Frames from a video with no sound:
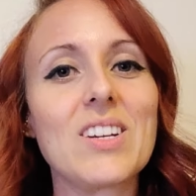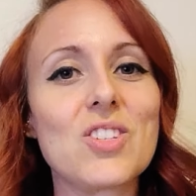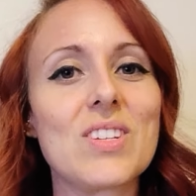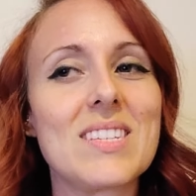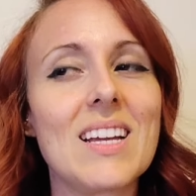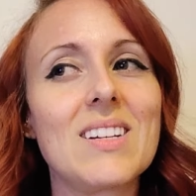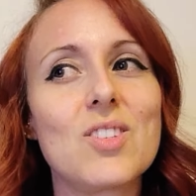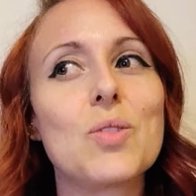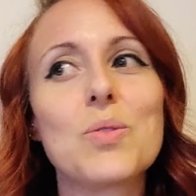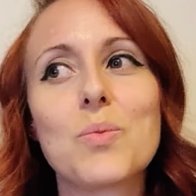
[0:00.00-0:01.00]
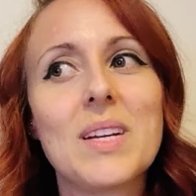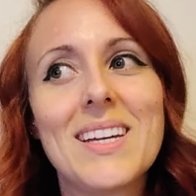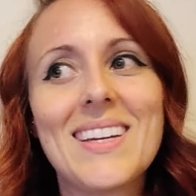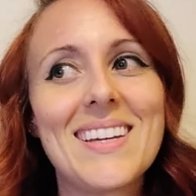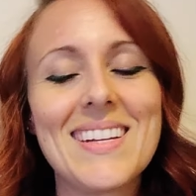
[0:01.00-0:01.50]
It's just, like, dude
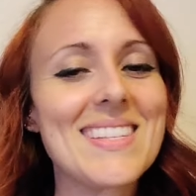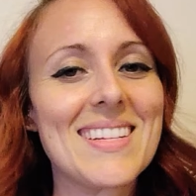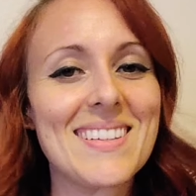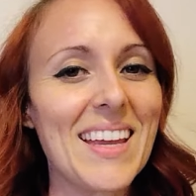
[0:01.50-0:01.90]
isn't,